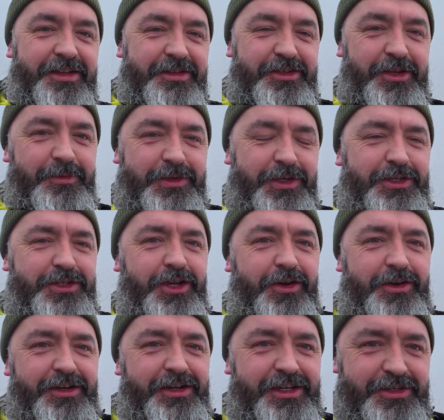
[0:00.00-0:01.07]
Tom's just
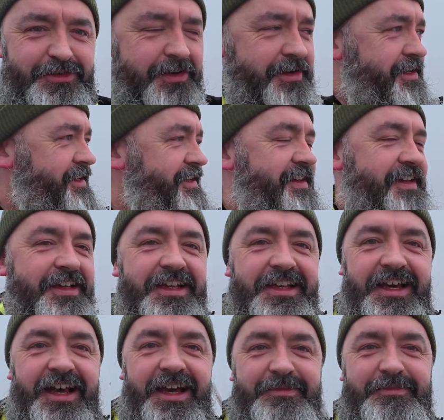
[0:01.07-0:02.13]
choking on his drink.
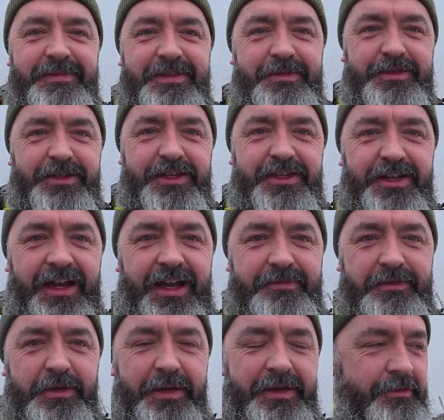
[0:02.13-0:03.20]
We're just going to have
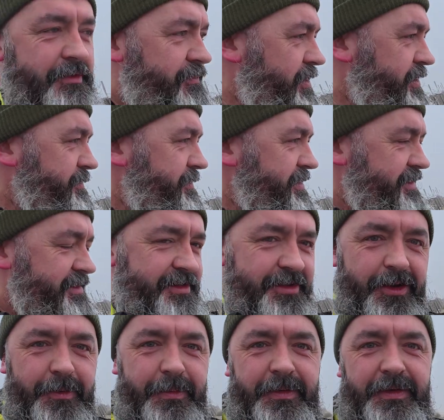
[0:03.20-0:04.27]
a quick refreshment
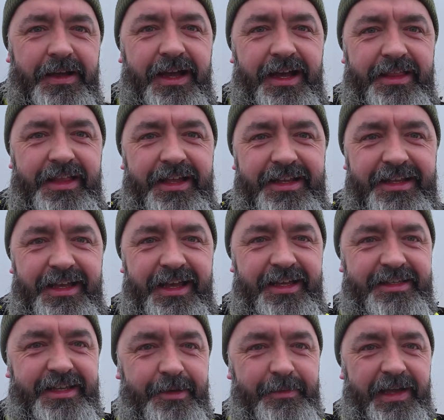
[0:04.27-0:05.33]
stop and then
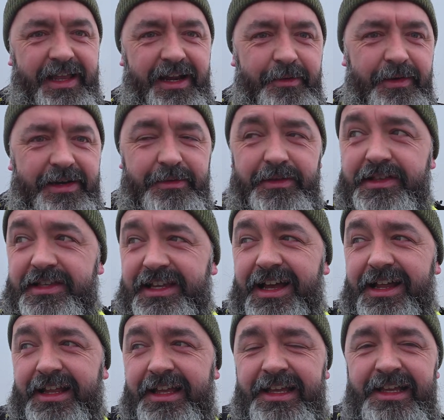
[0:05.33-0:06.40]
start making our way down the other
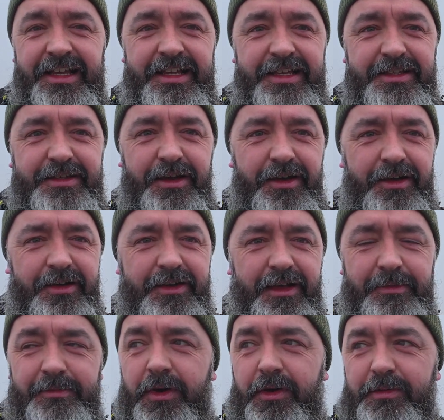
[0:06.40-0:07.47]
side. So
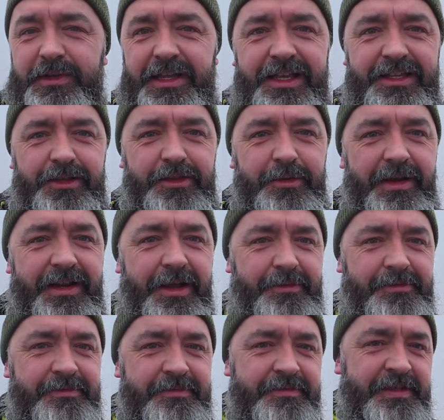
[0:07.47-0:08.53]
I'll more updates on the way down.
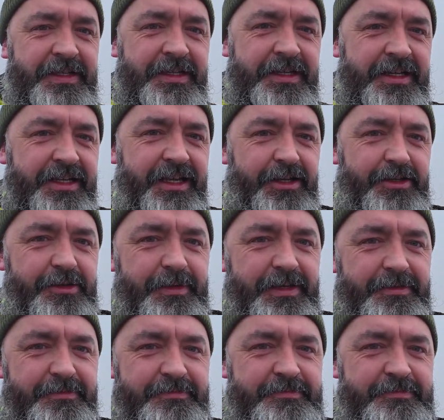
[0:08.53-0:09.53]
Catch you in a bit.